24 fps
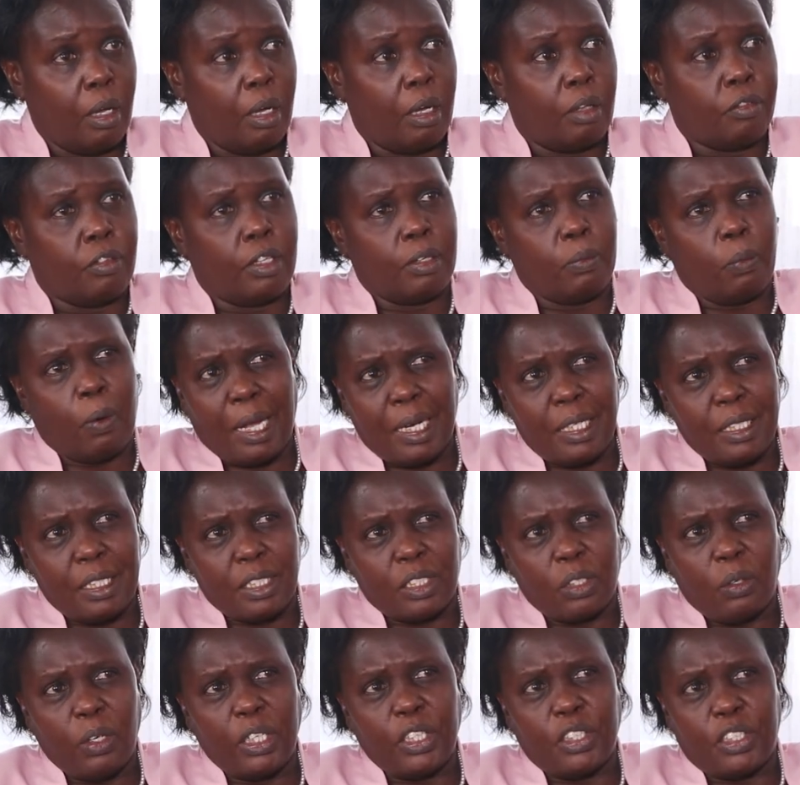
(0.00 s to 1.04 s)
The world
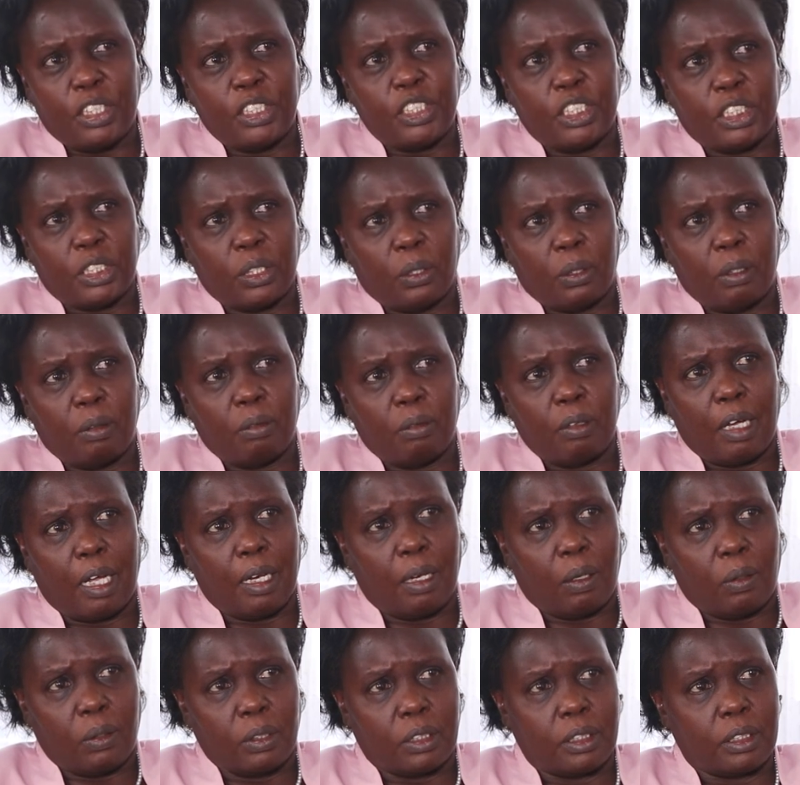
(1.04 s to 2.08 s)
is going digital a
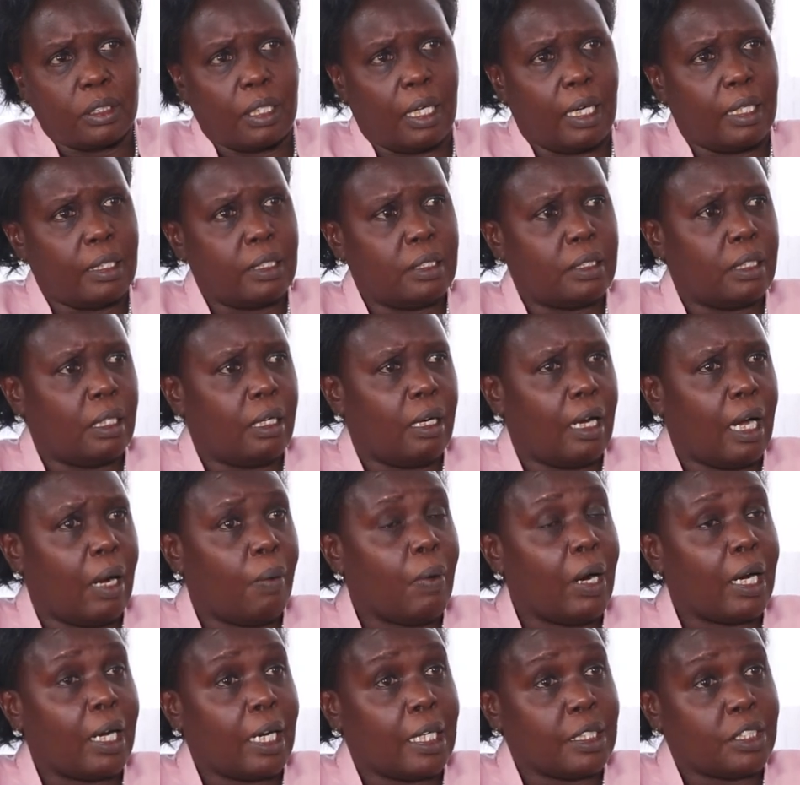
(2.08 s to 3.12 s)
lot, and
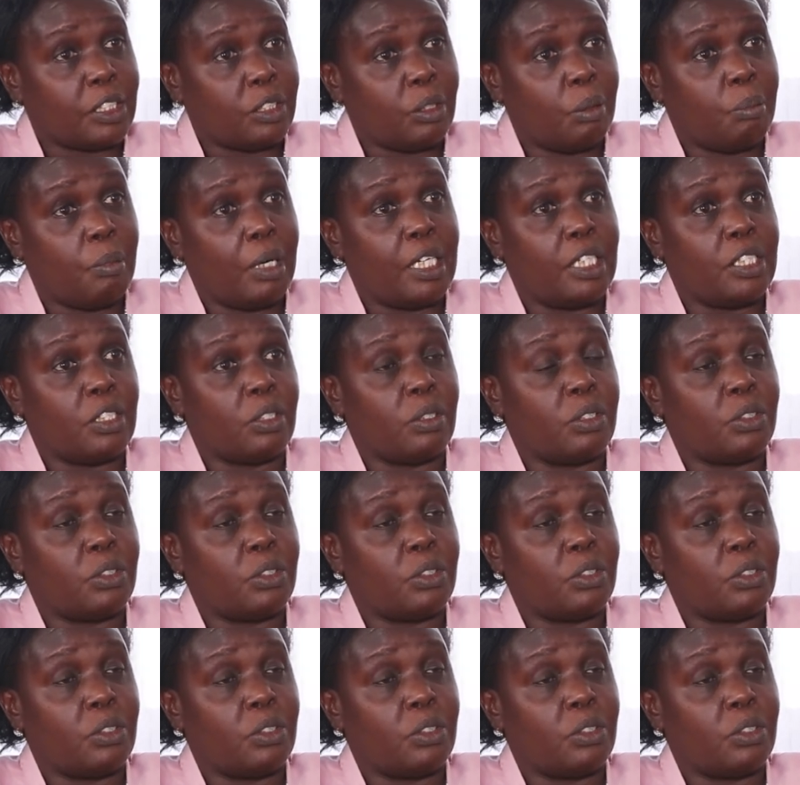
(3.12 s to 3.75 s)
our customer is